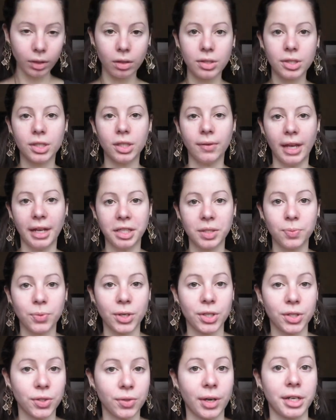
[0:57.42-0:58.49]
So that's
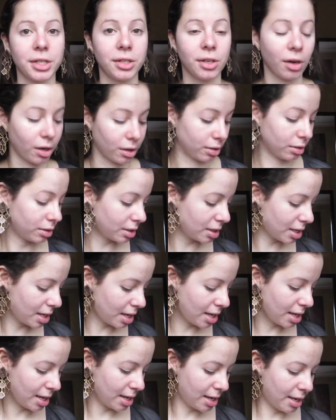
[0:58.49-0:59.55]
moisturizer on.
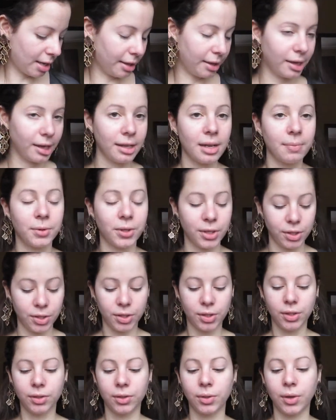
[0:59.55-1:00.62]
Then I'm going
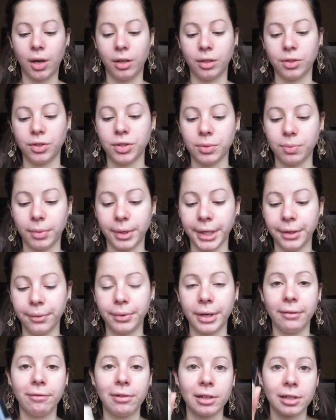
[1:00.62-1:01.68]
to go on to my
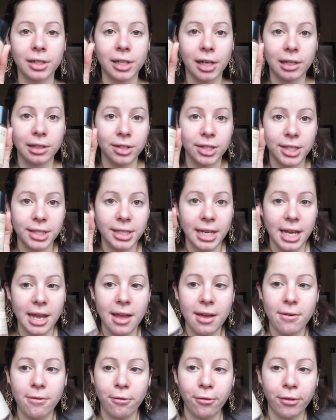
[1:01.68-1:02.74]
Revlon Colorstay
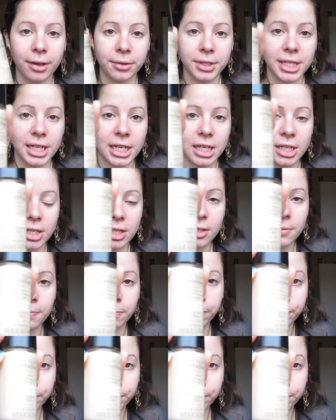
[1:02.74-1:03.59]
foundation.